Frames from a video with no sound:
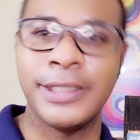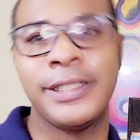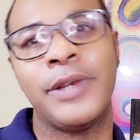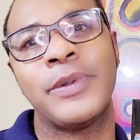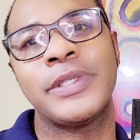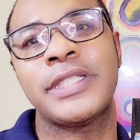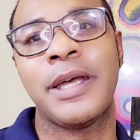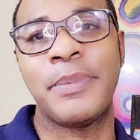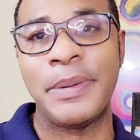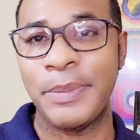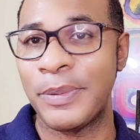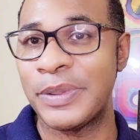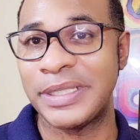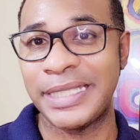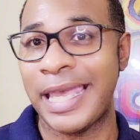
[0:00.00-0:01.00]
And then there were some
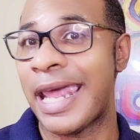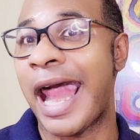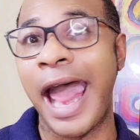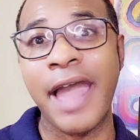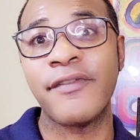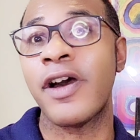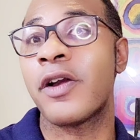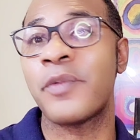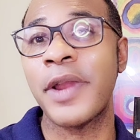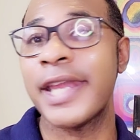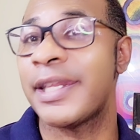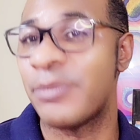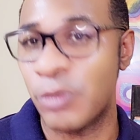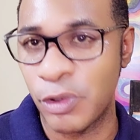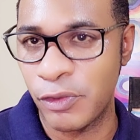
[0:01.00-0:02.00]
people who said, I've
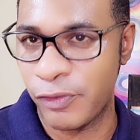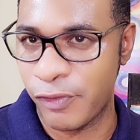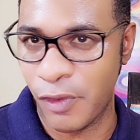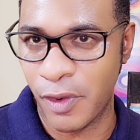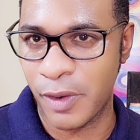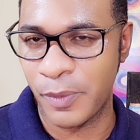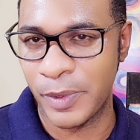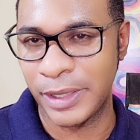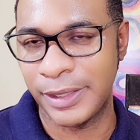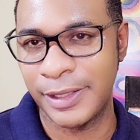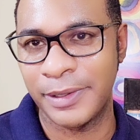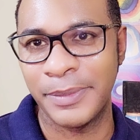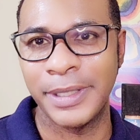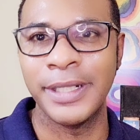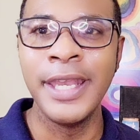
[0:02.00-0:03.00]
already moved forward with
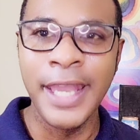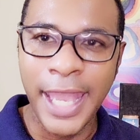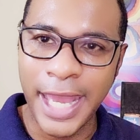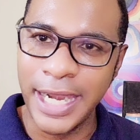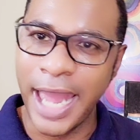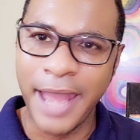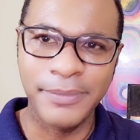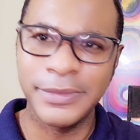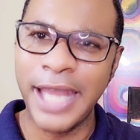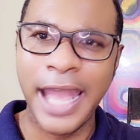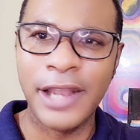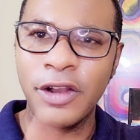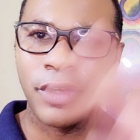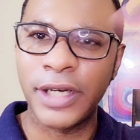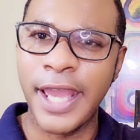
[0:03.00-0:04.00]
him and, and I'm
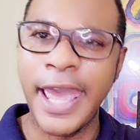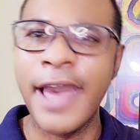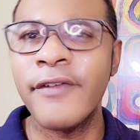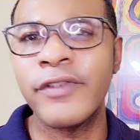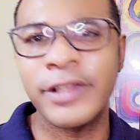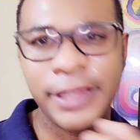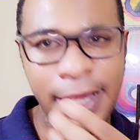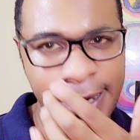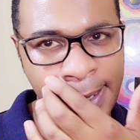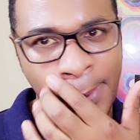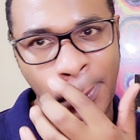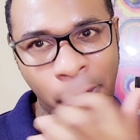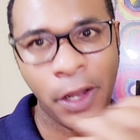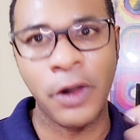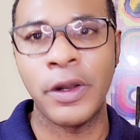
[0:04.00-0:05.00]
not going to ever let
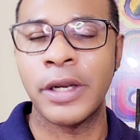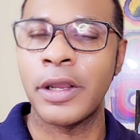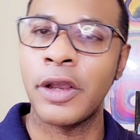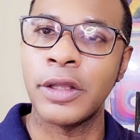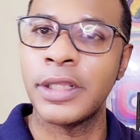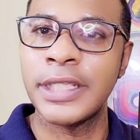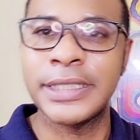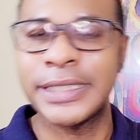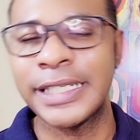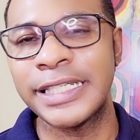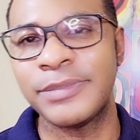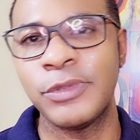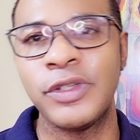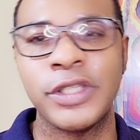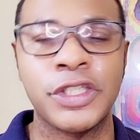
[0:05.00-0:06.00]
him go and I'm going to listen to
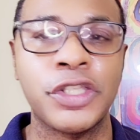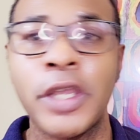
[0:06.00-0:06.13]
his music.